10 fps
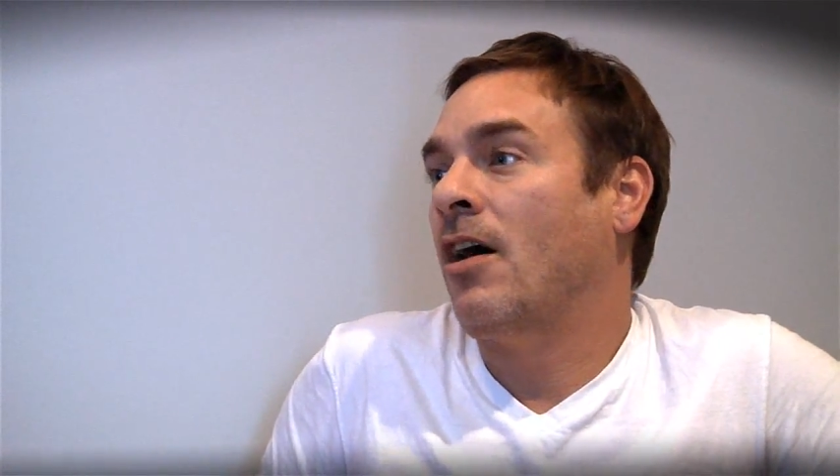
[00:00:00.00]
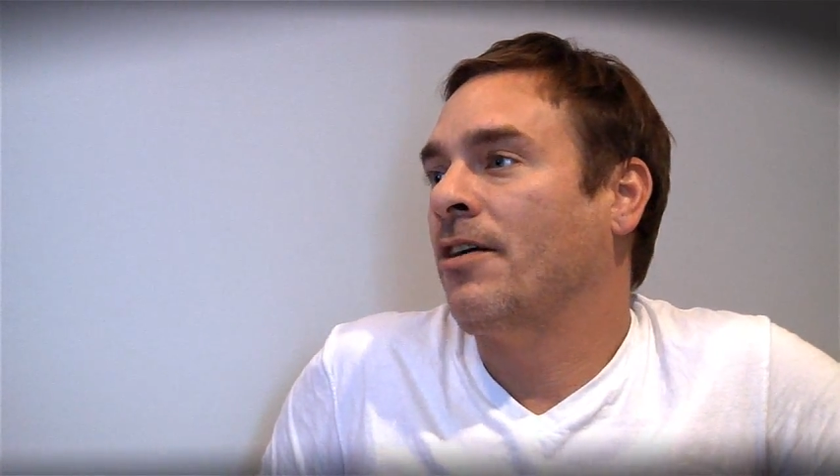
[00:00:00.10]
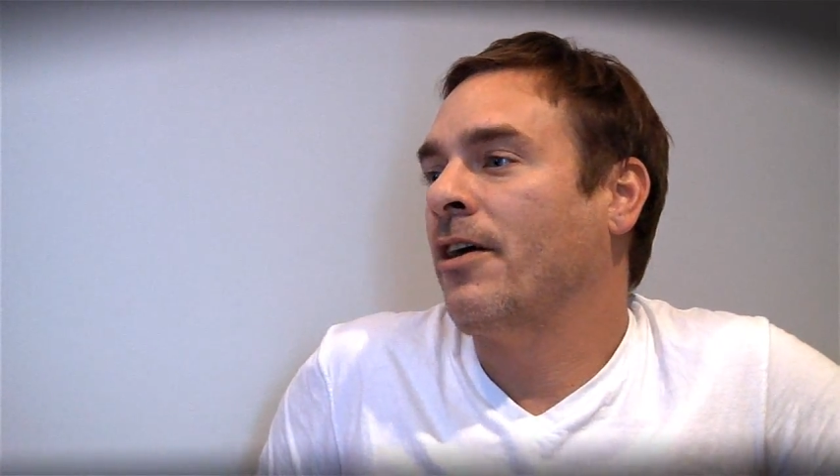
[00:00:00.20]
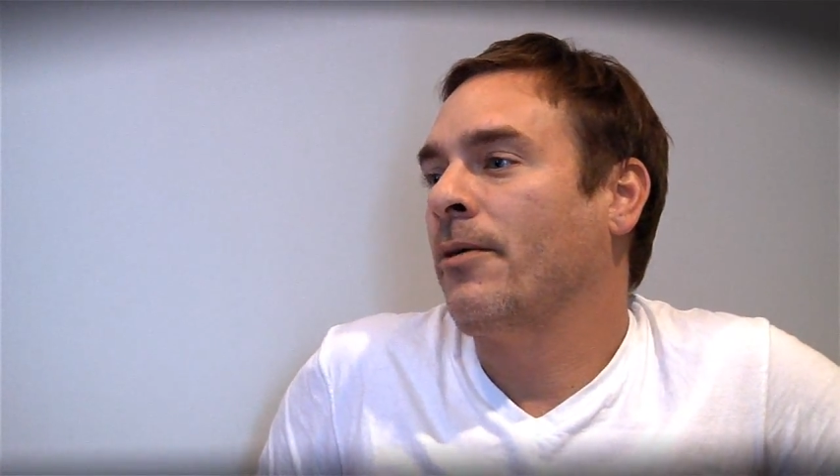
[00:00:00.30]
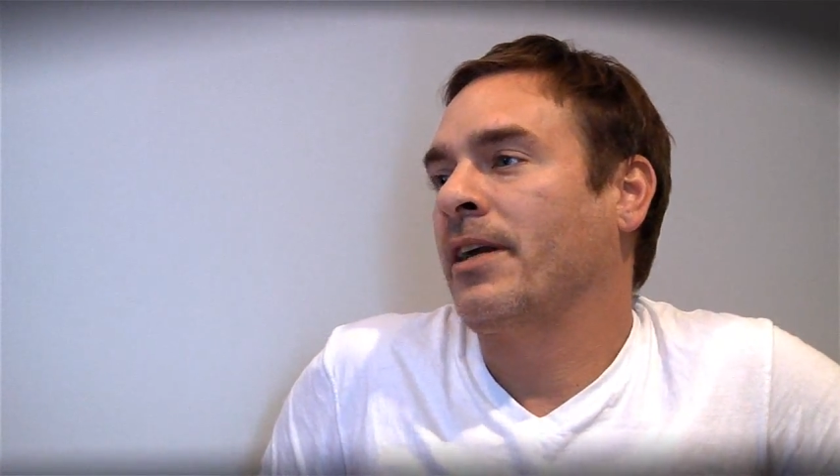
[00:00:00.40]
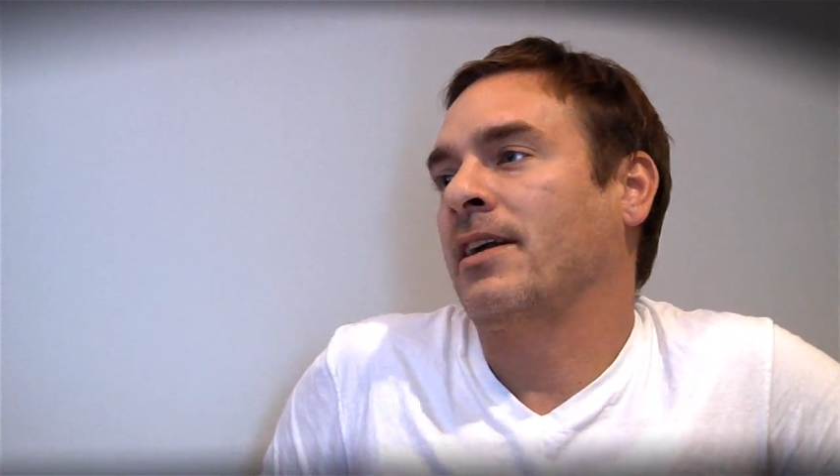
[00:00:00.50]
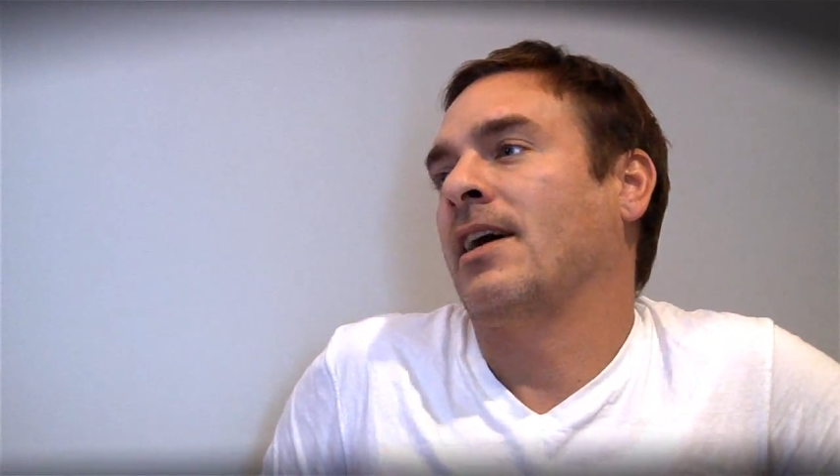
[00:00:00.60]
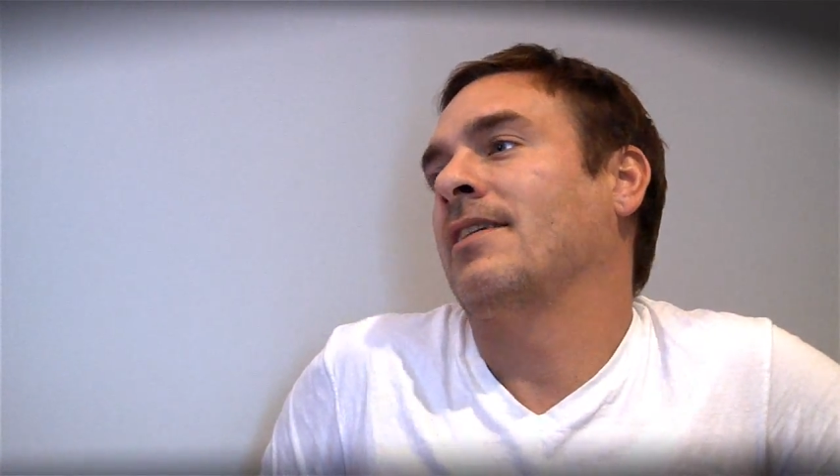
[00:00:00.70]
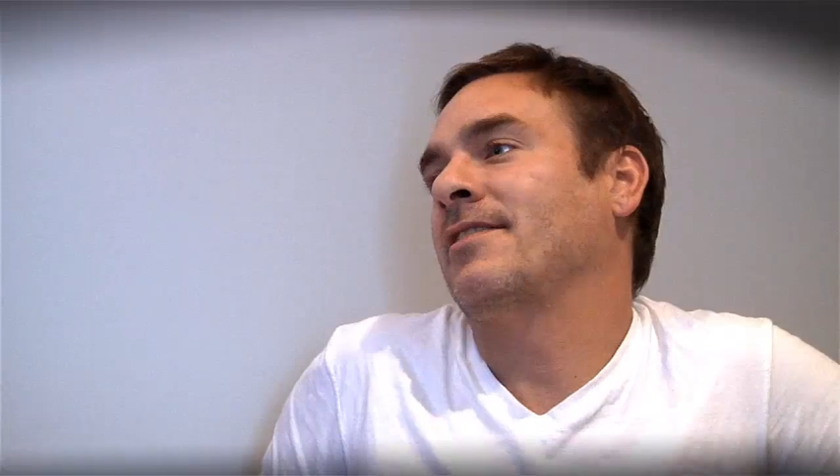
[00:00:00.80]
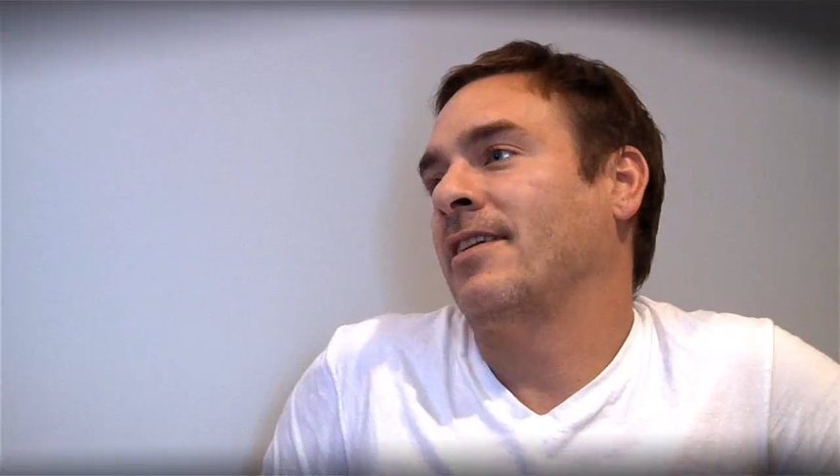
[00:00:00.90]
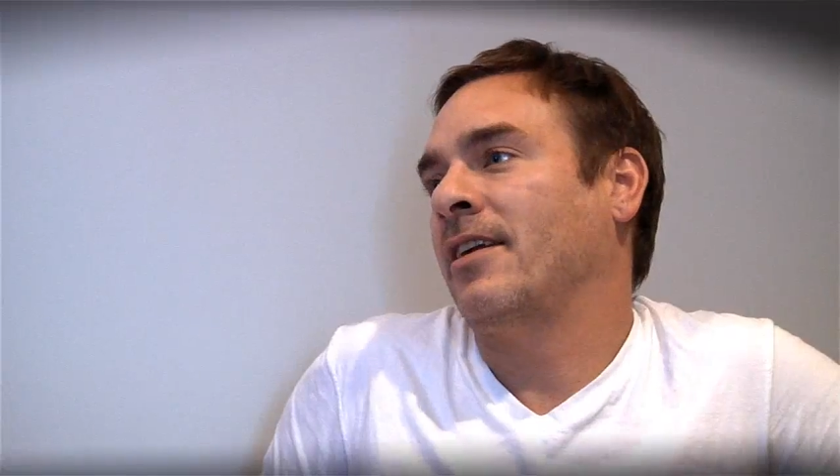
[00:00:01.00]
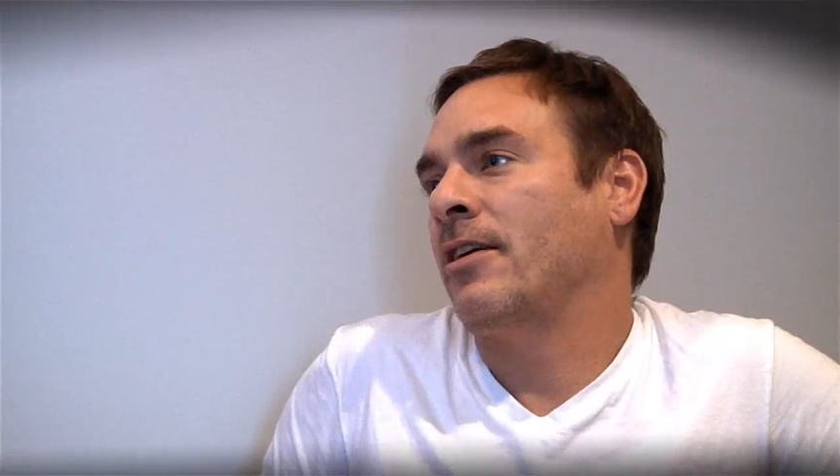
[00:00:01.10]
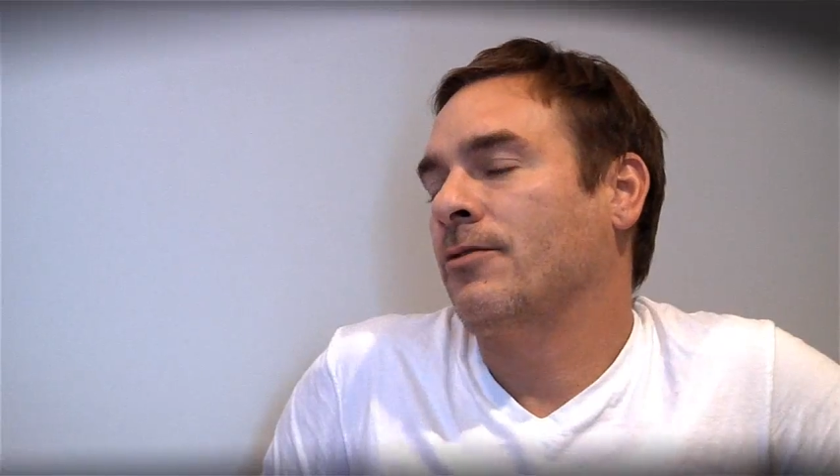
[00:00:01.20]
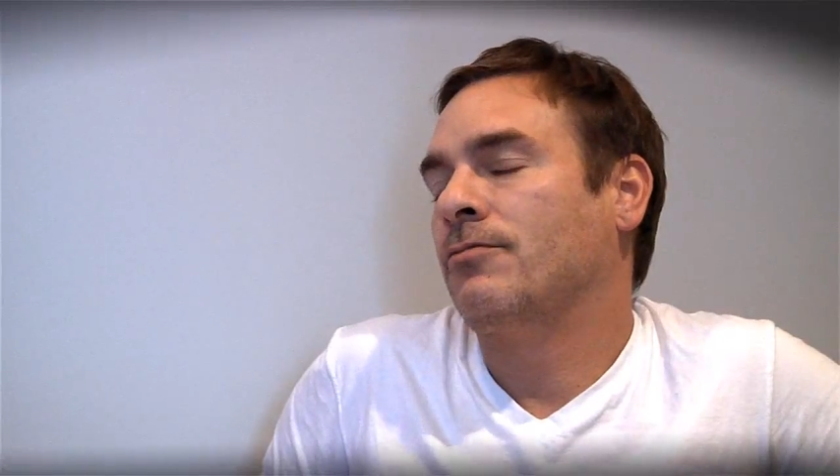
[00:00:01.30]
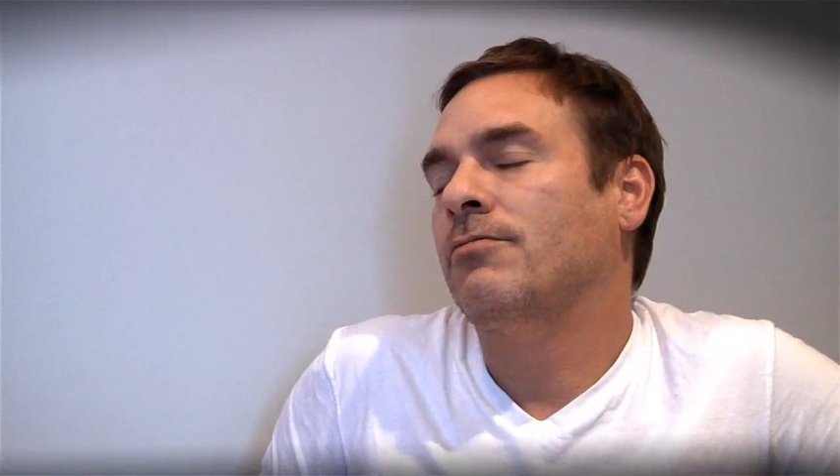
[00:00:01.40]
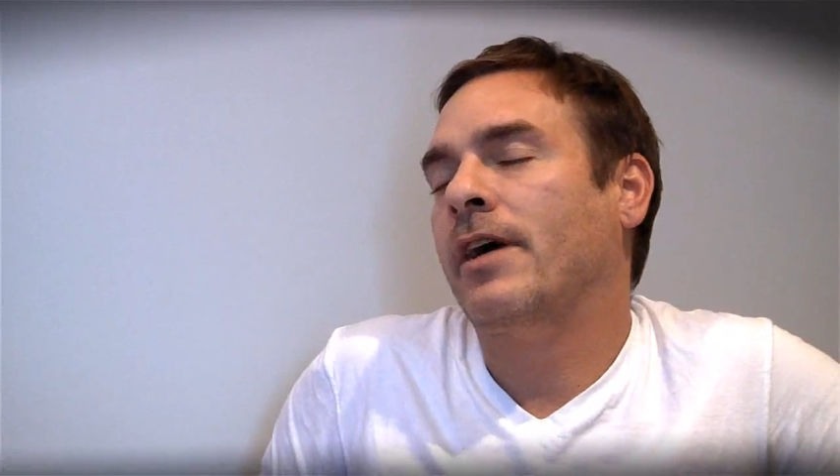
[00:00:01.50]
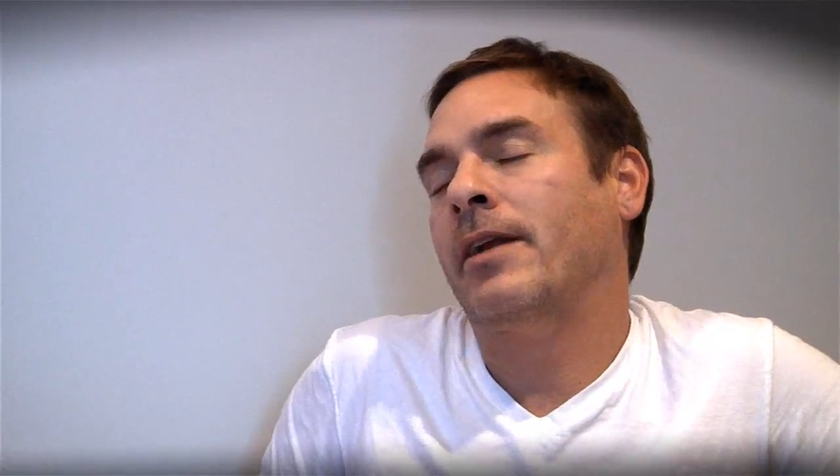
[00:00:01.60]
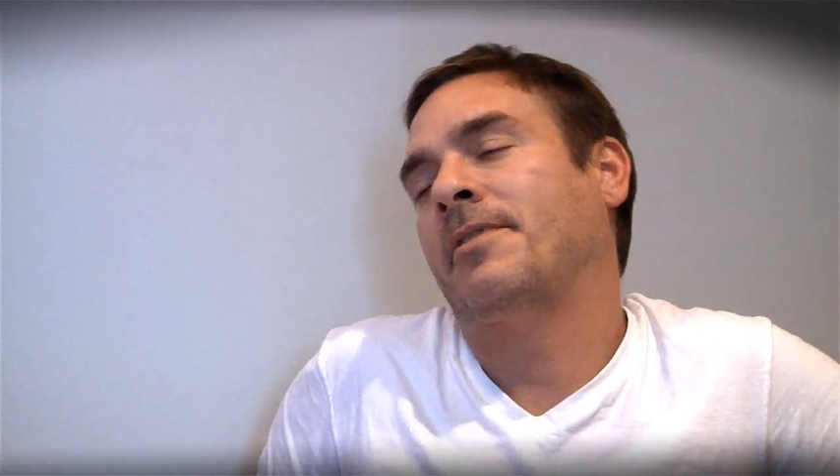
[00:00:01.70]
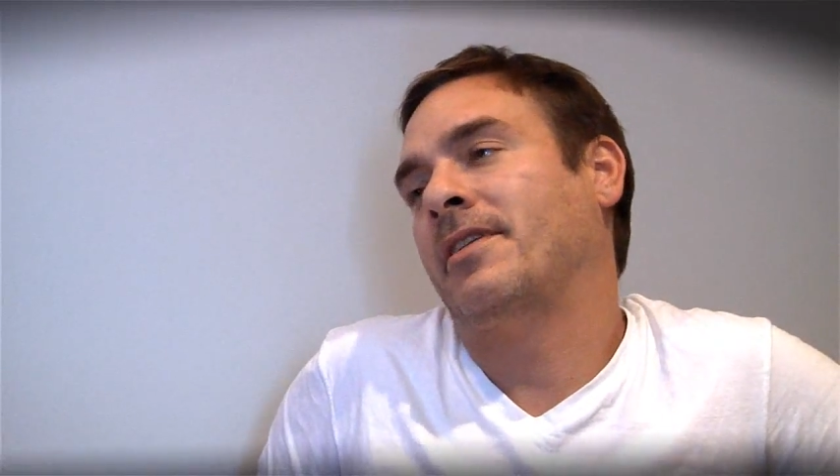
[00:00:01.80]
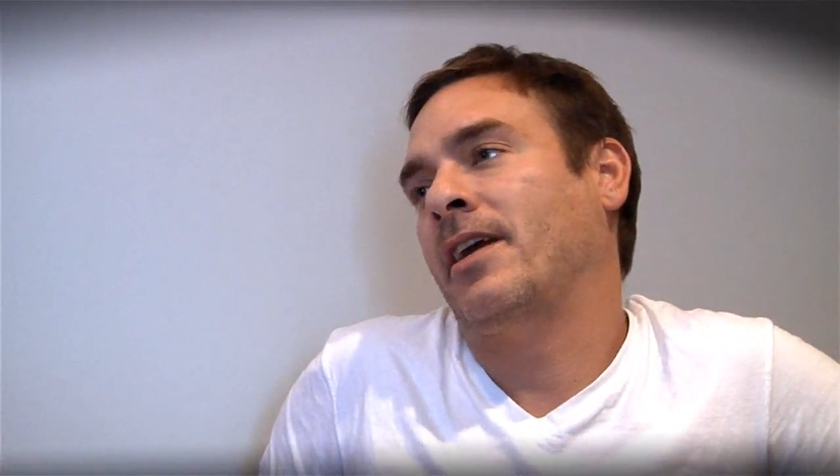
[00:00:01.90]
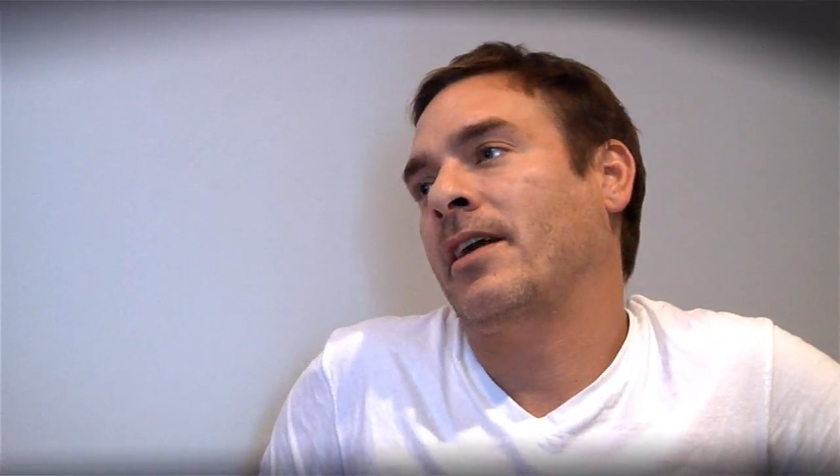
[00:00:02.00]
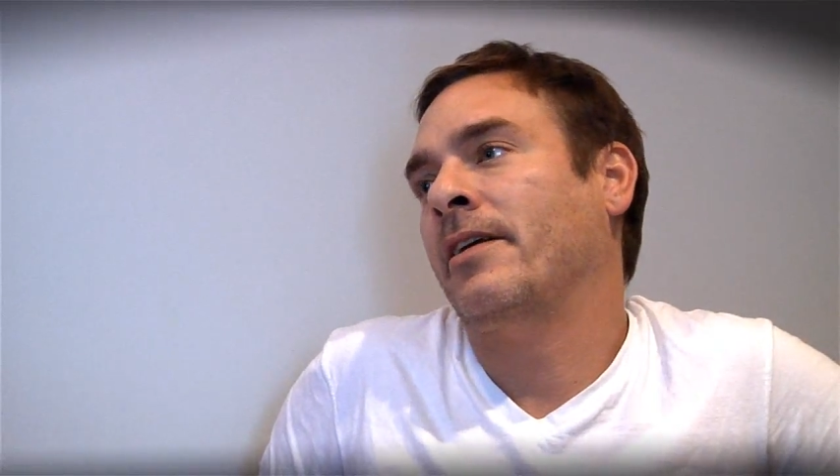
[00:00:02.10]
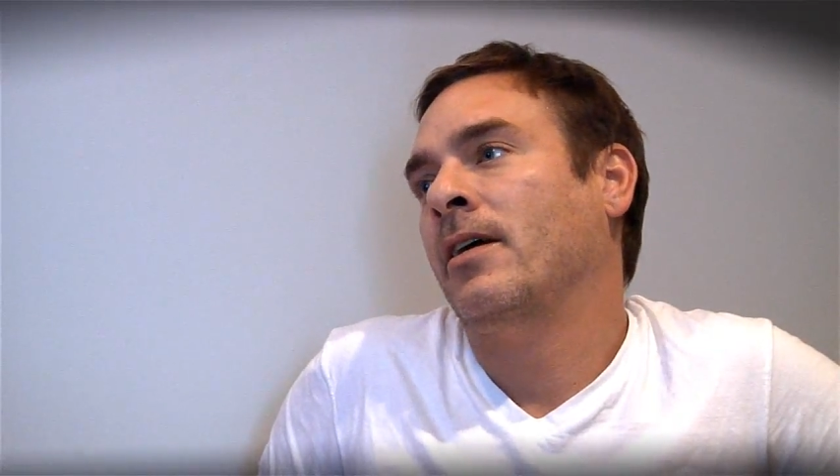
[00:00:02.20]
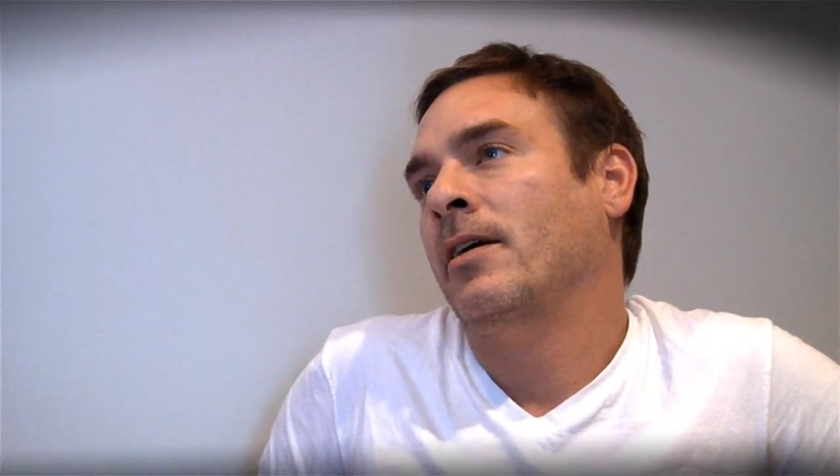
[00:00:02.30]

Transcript: ongoing and constant and goes right up to the end.